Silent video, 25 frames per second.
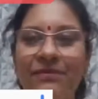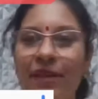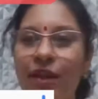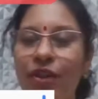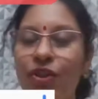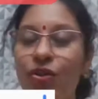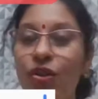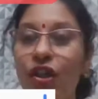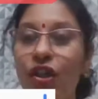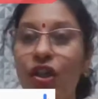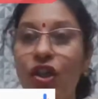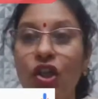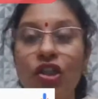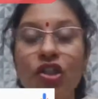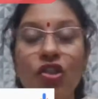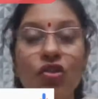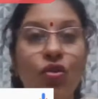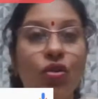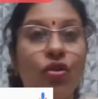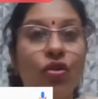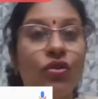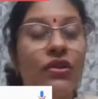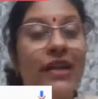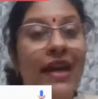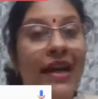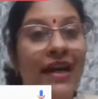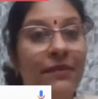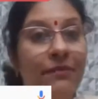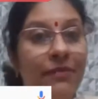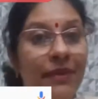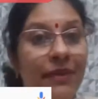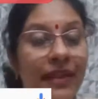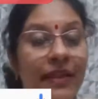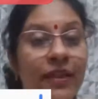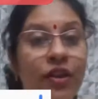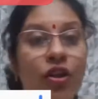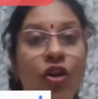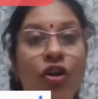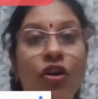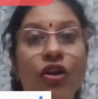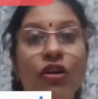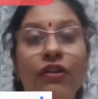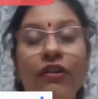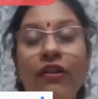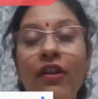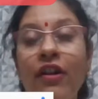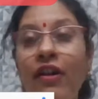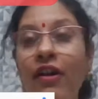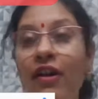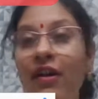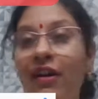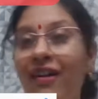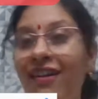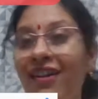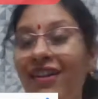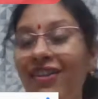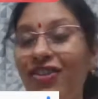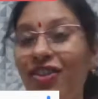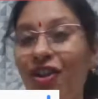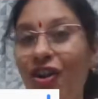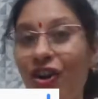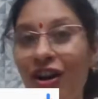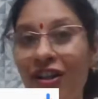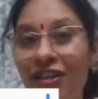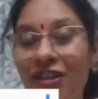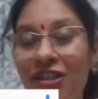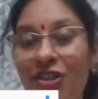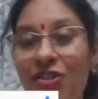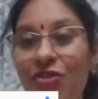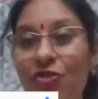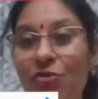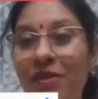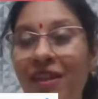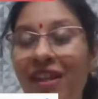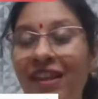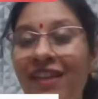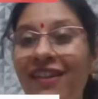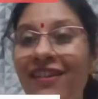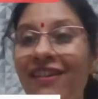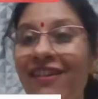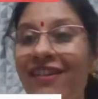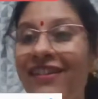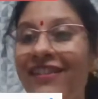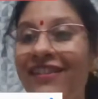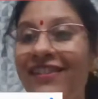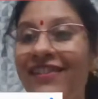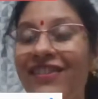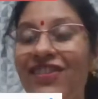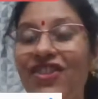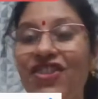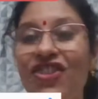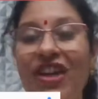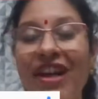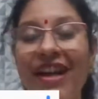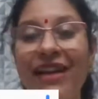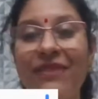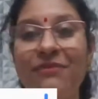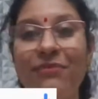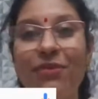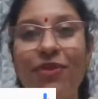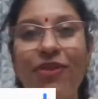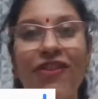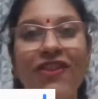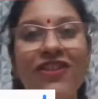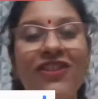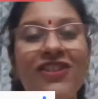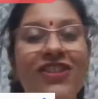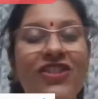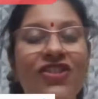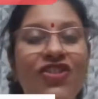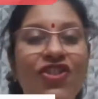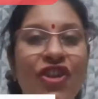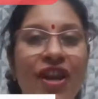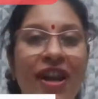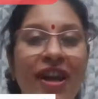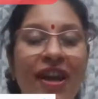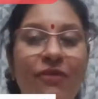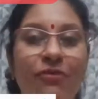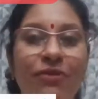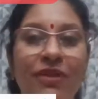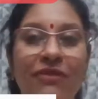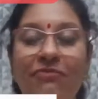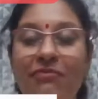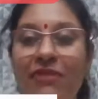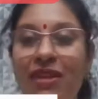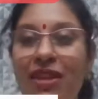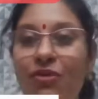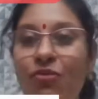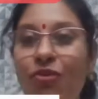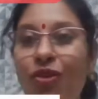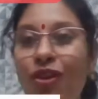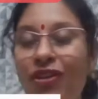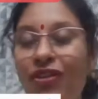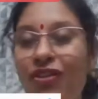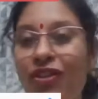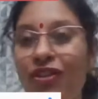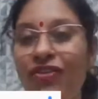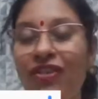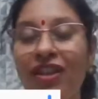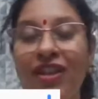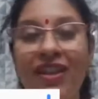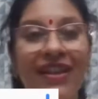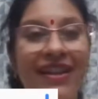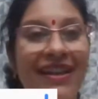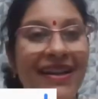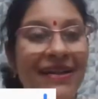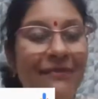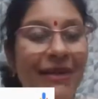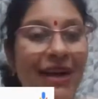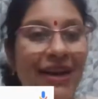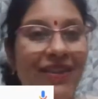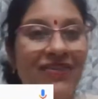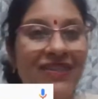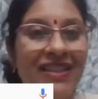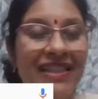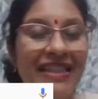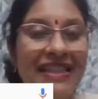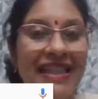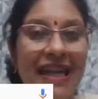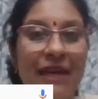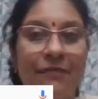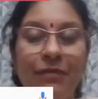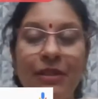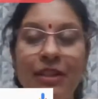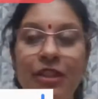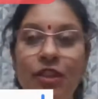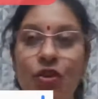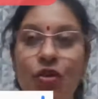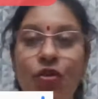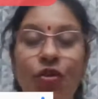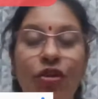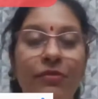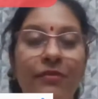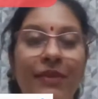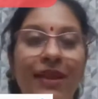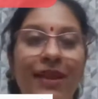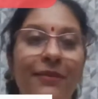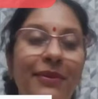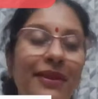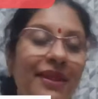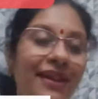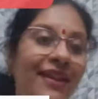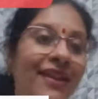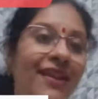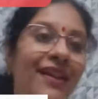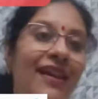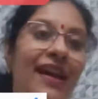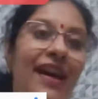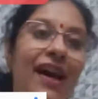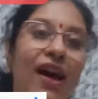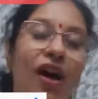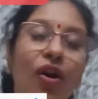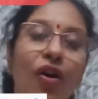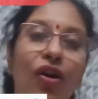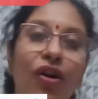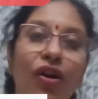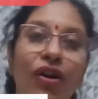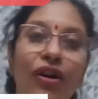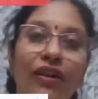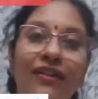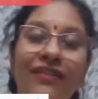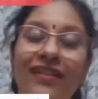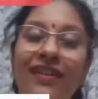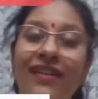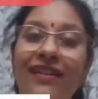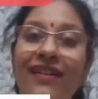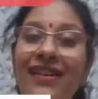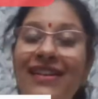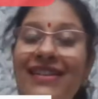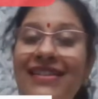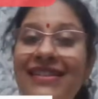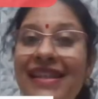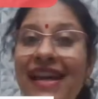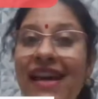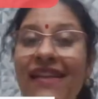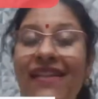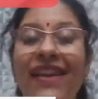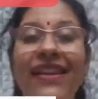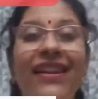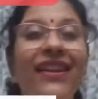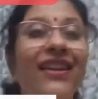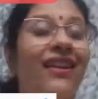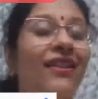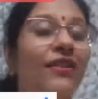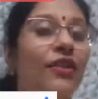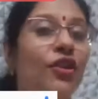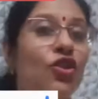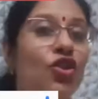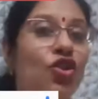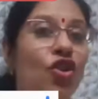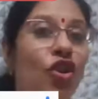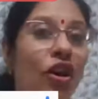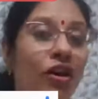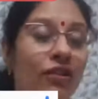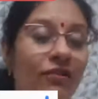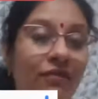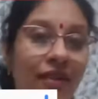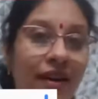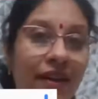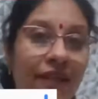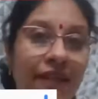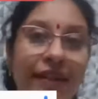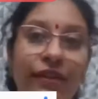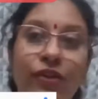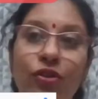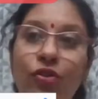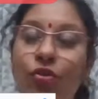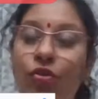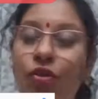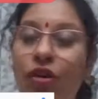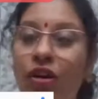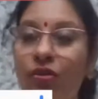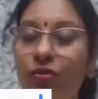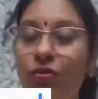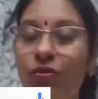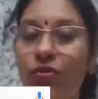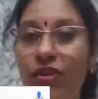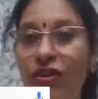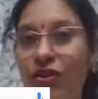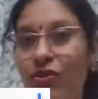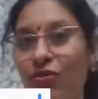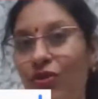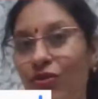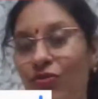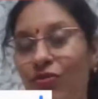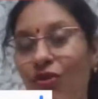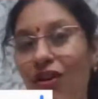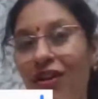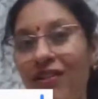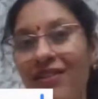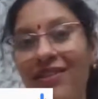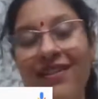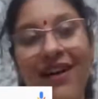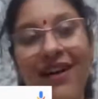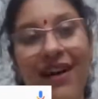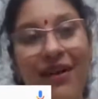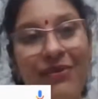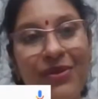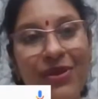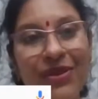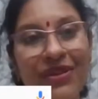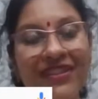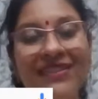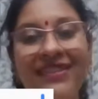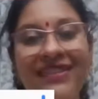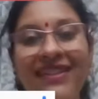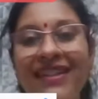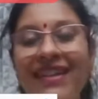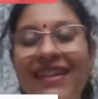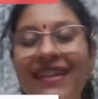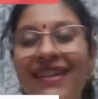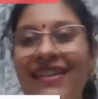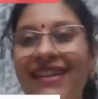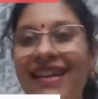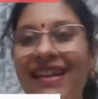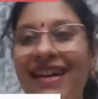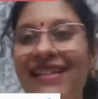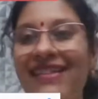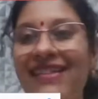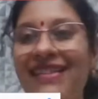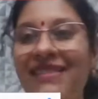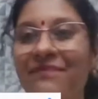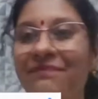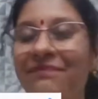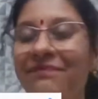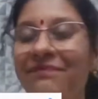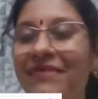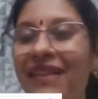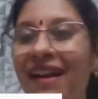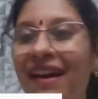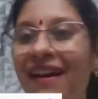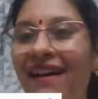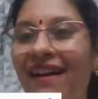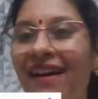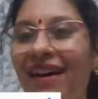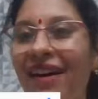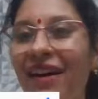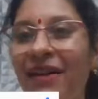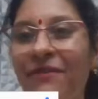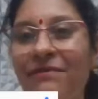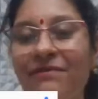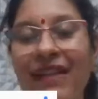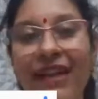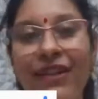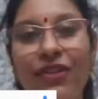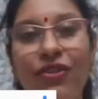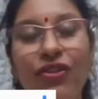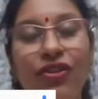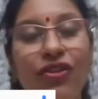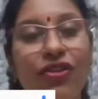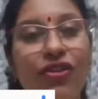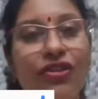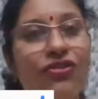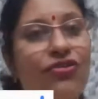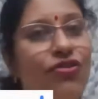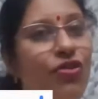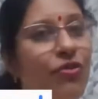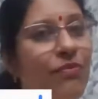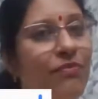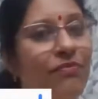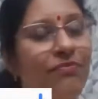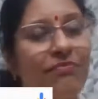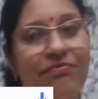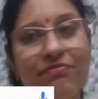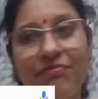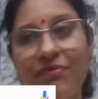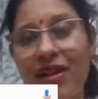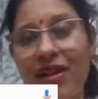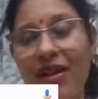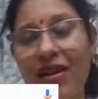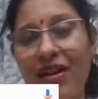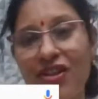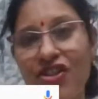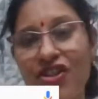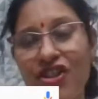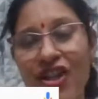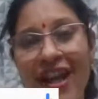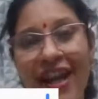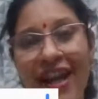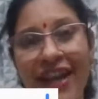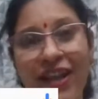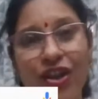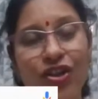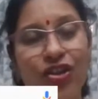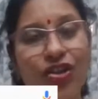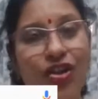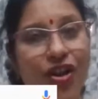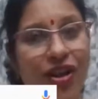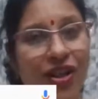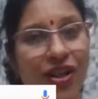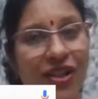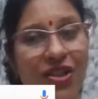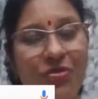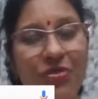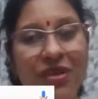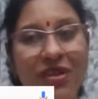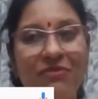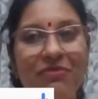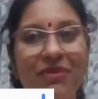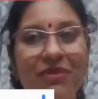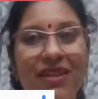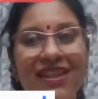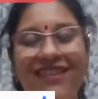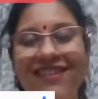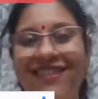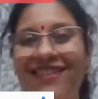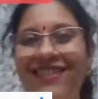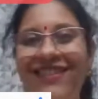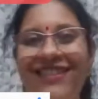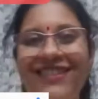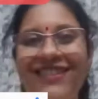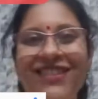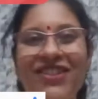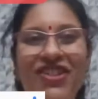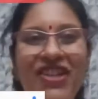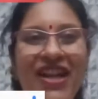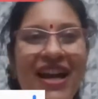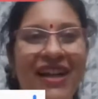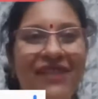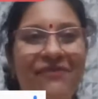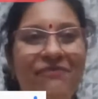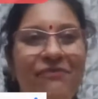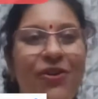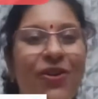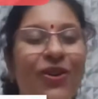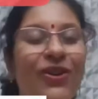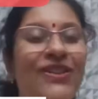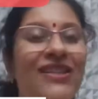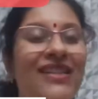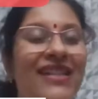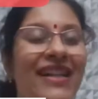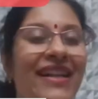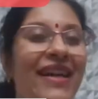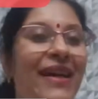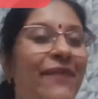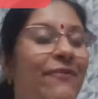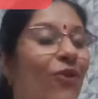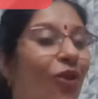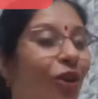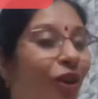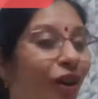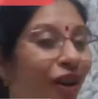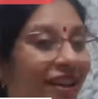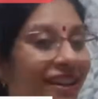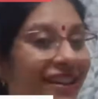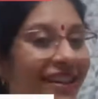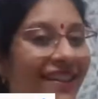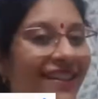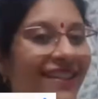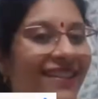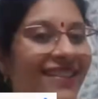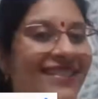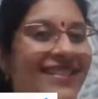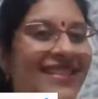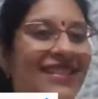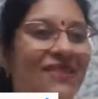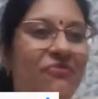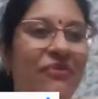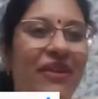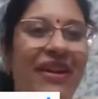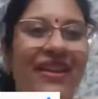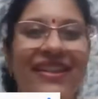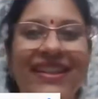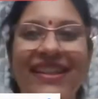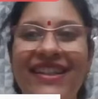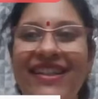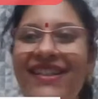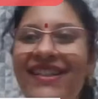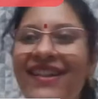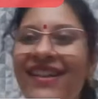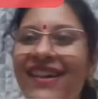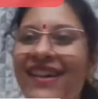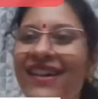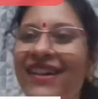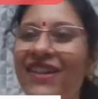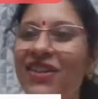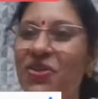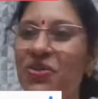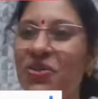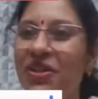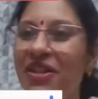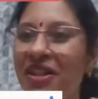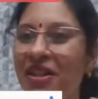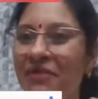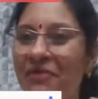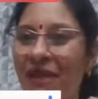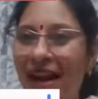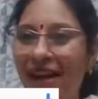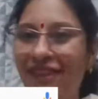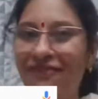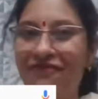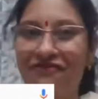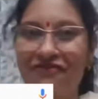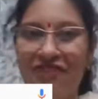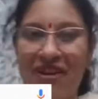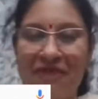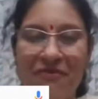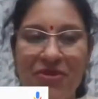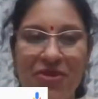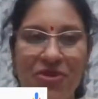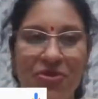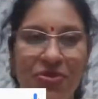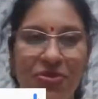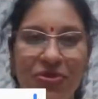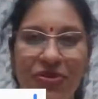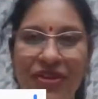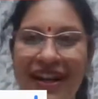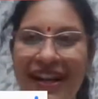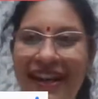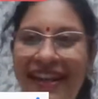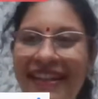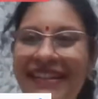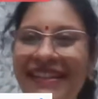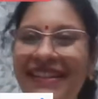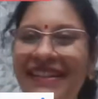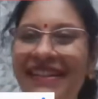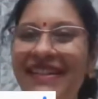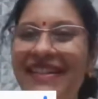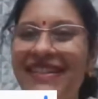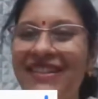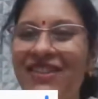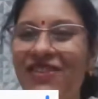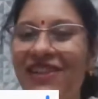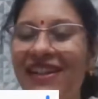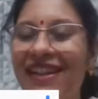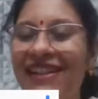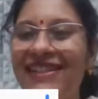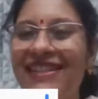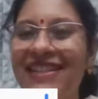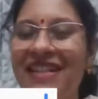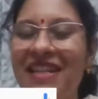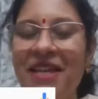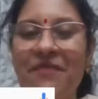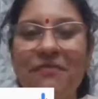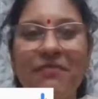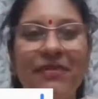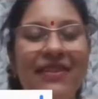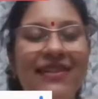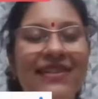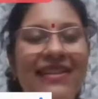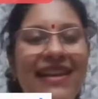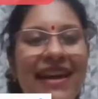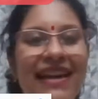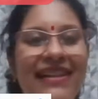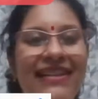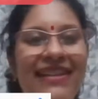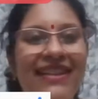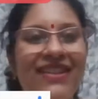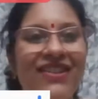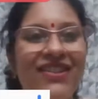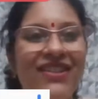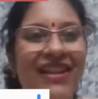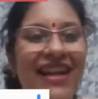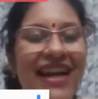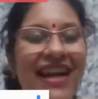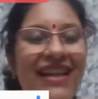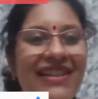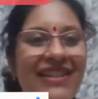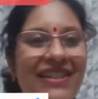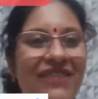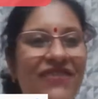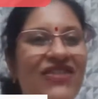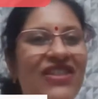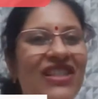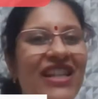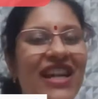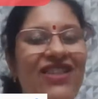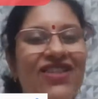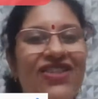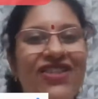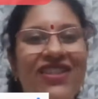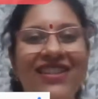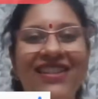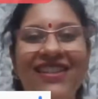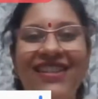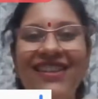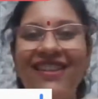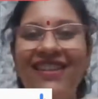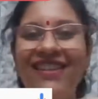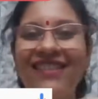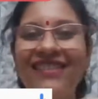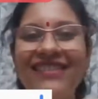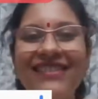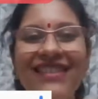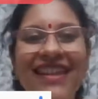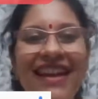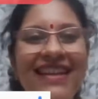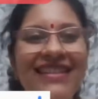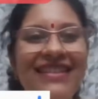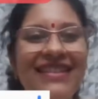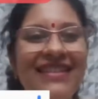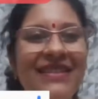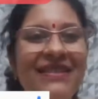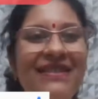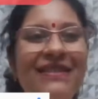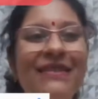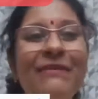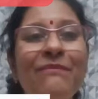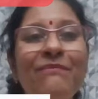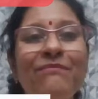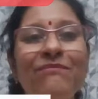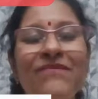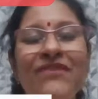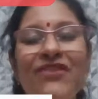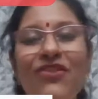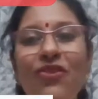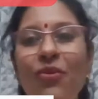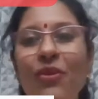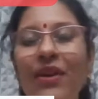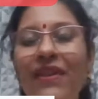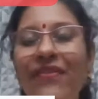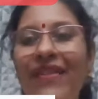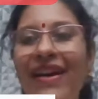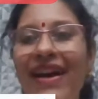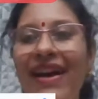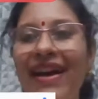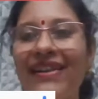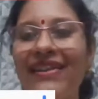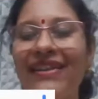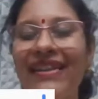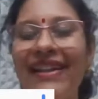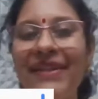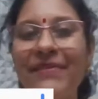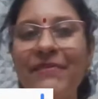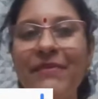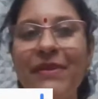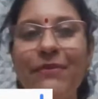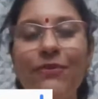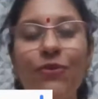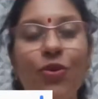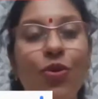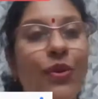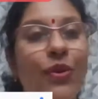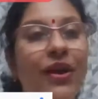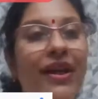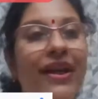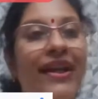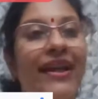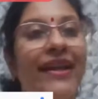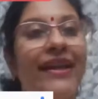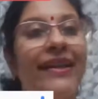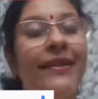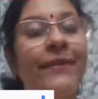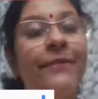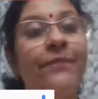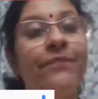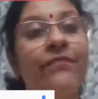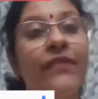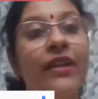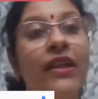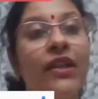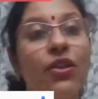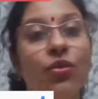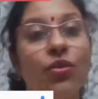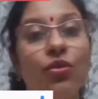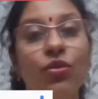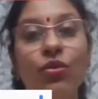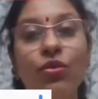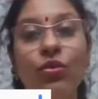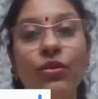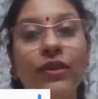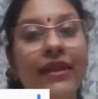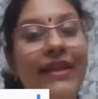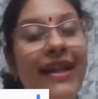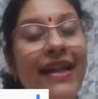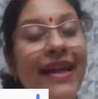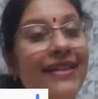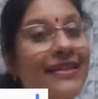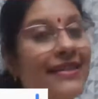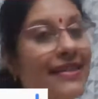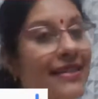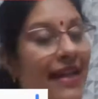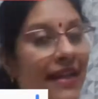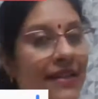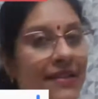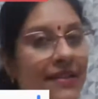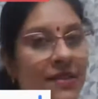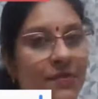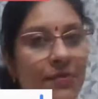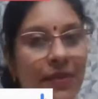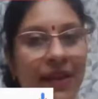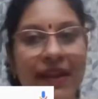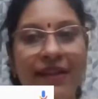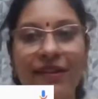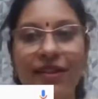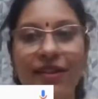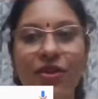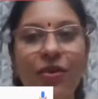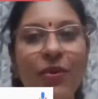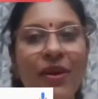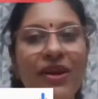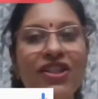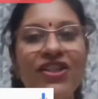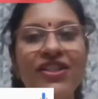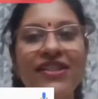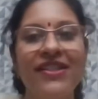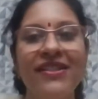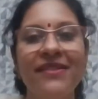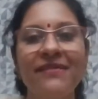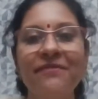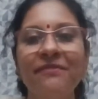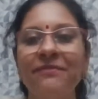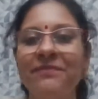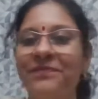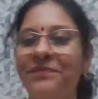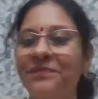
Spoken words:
you can also type in your thoughts to me here in the chat box. Share with me what you're thinking about this episode, maybe, or is there any other genre that you would want covered? Yes, and you can also share your thoughts with me here in the chat box, and I'm all ears waiting to hear back from you, right? So let's keep it an interactive session here. Yes. So with that, let me move ahead to the next icebreaker question.